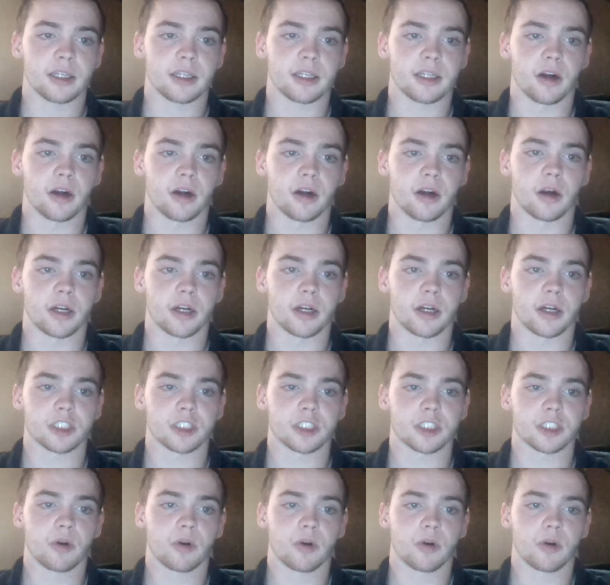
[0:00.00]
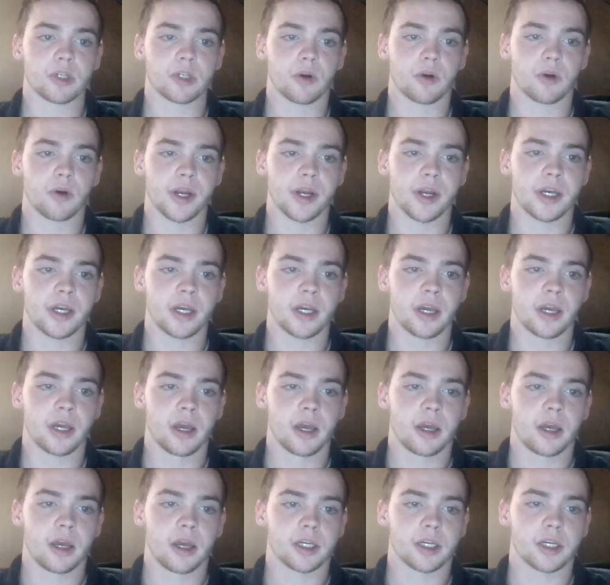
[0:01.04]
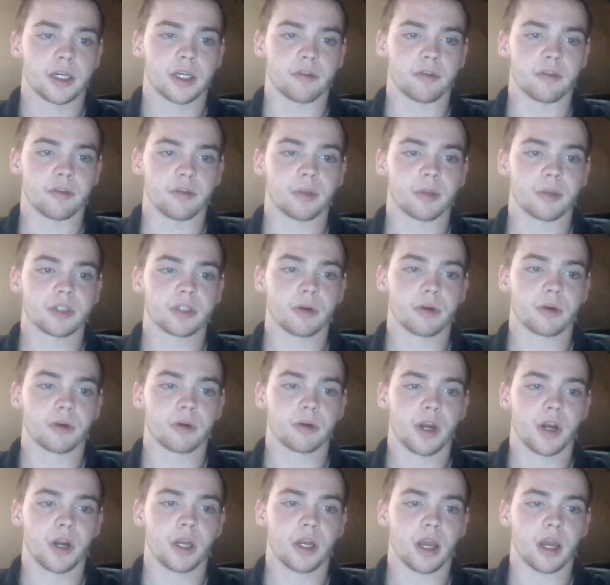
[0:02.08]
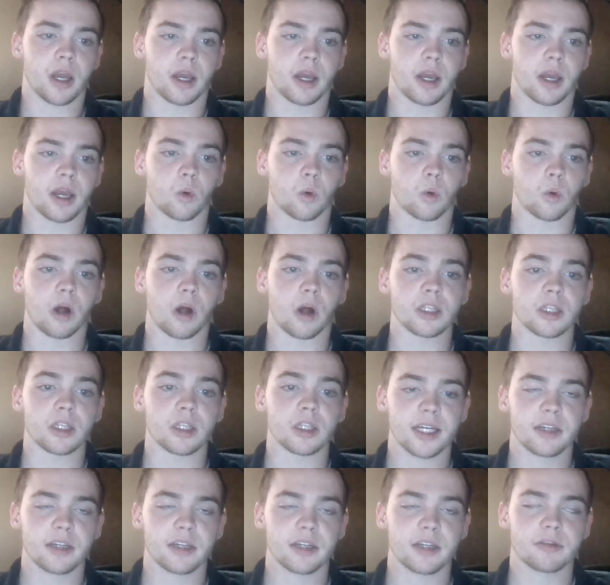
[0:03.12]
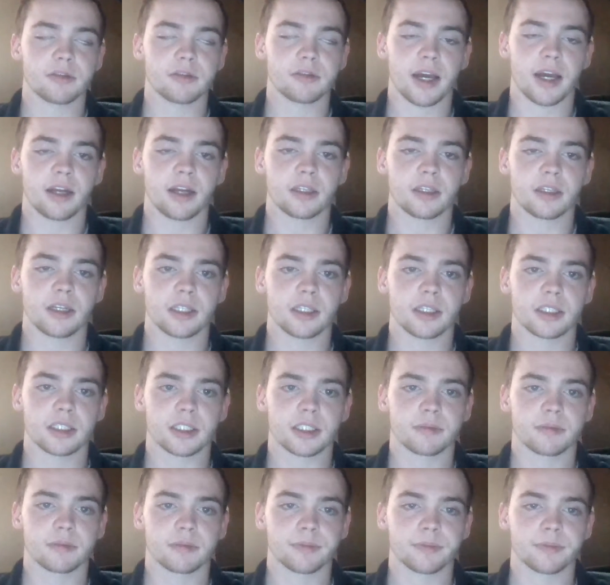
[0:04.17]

there are exploratory, confirmatory, and qualitative analytics.